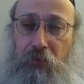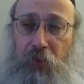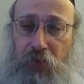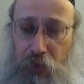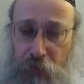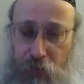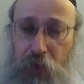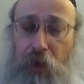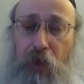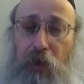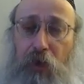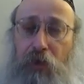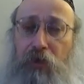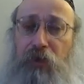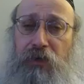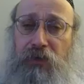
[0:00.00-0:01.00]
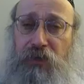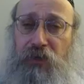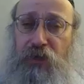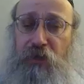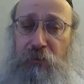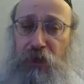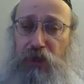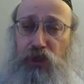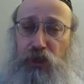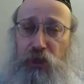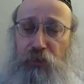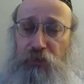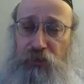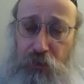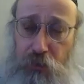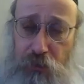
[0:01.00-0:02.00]
one of the older Hasidim. I
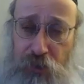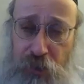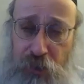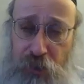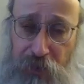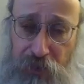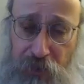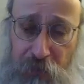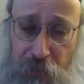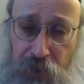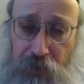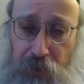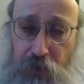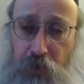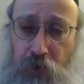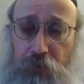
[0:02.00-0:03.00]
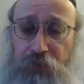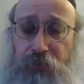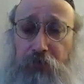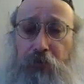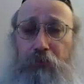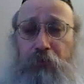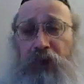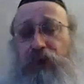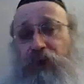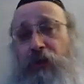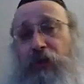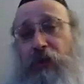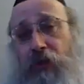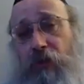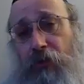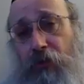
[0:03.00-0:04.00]
shared the story about a month ago before
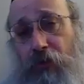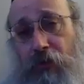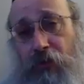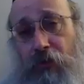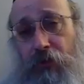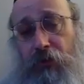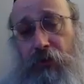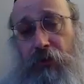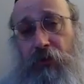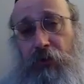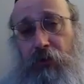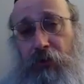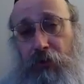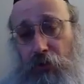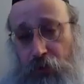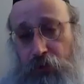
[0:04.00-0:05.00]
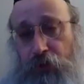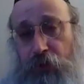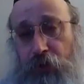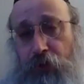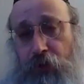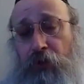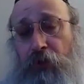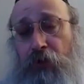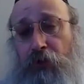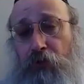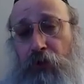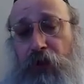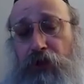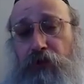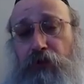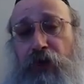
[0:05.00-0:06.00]
Pesach, who is the
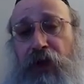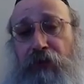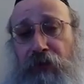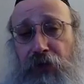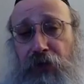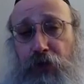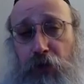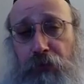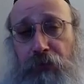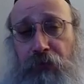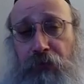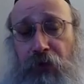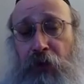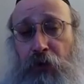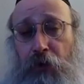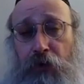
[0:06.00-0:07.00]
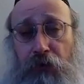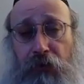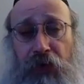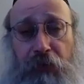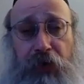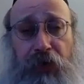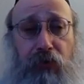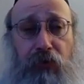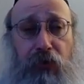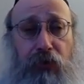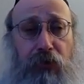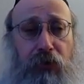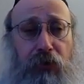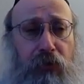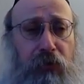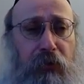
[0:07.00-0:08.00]
great-grandfather of our own Rabbi
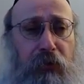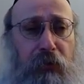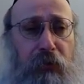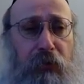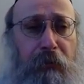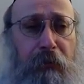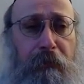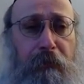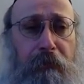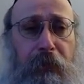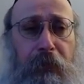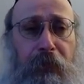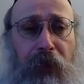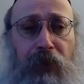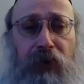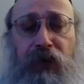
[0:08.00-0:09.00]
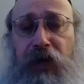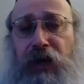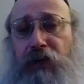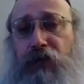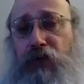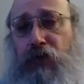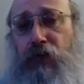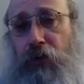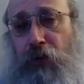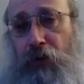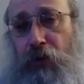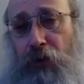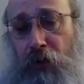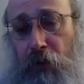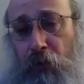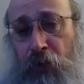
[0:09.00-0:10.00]
Groner, that
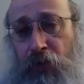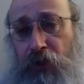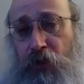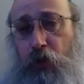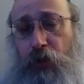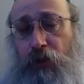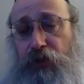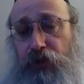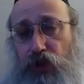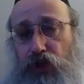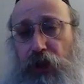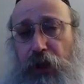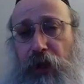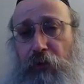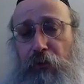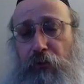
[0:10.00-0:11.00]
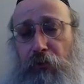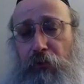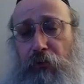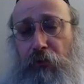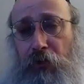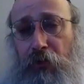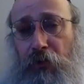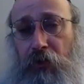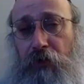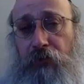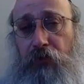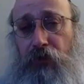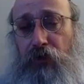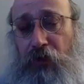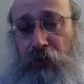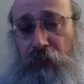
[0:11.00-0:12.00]
when he was in jail
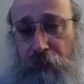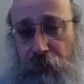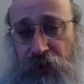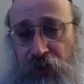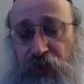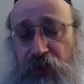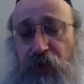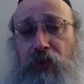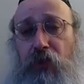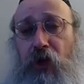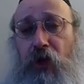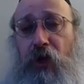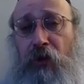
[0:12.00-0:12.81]
for the sin